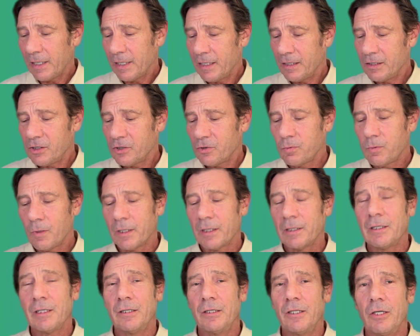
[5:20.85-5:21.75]
I just
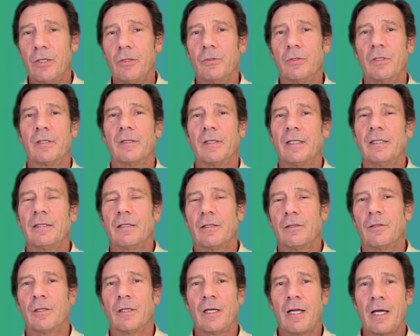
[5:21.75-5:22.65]
wanted to note that
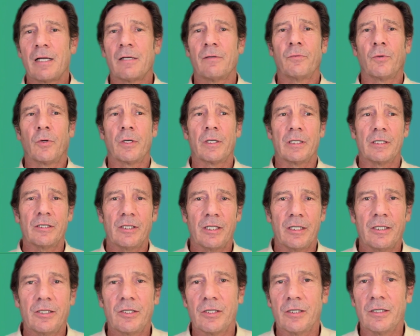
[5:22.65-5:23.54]
there are a lot of
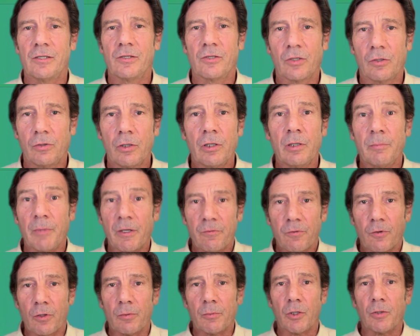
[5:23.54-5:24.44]
organizations, including my
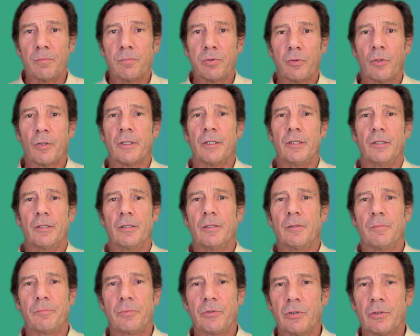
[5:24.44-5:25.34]
former employer,
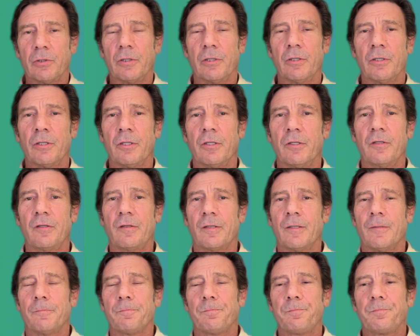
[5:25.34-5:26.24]
Pure Earth,
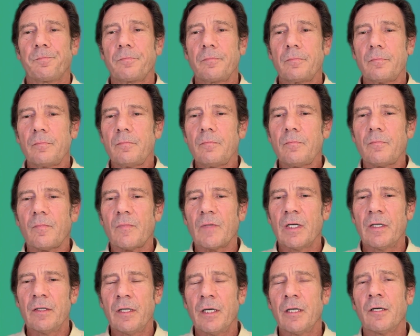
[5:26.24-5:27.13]

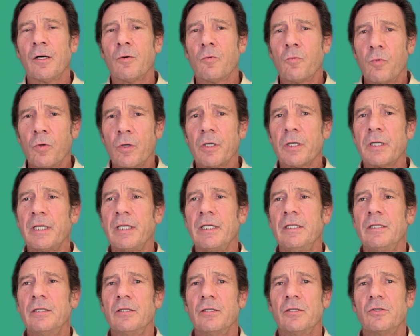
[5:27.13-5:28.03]
that are
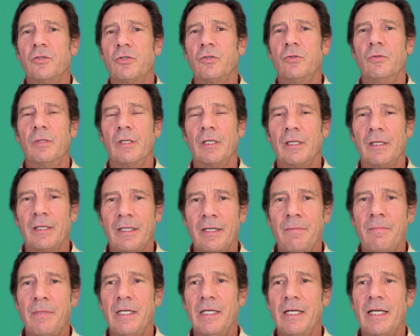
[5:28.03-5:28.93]
working to
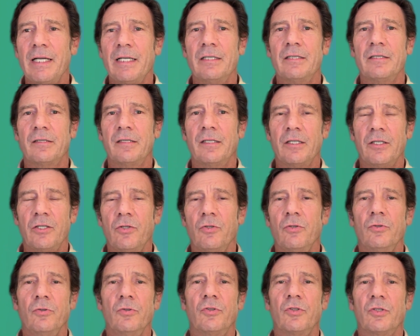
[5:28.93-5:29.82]
eliminate the
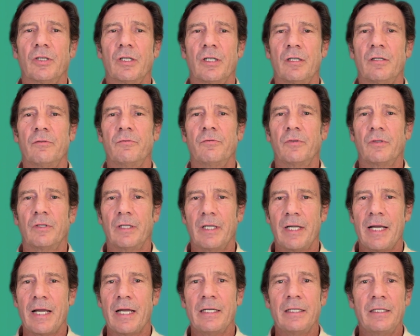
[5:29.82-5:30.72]
use of
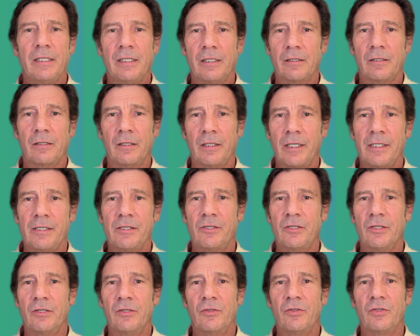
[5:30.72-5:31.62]
lead in
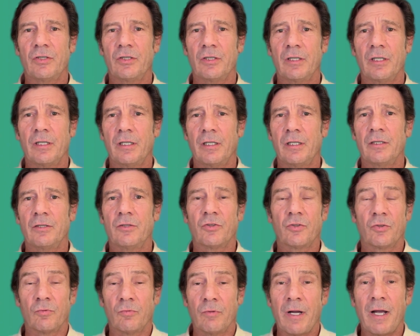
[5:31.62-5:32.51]
glazes and
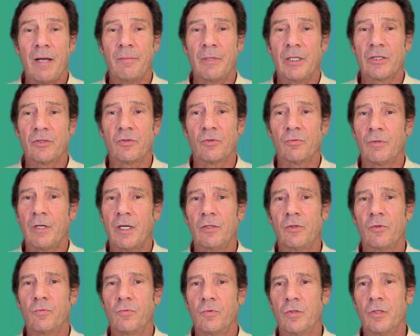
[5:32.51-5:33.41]
ceramics around
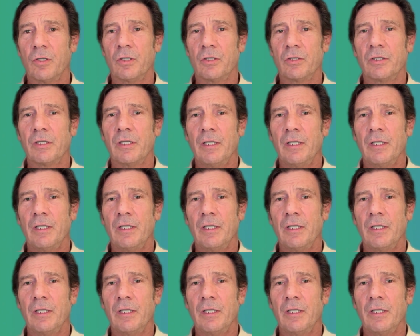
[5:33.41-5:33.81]
the world.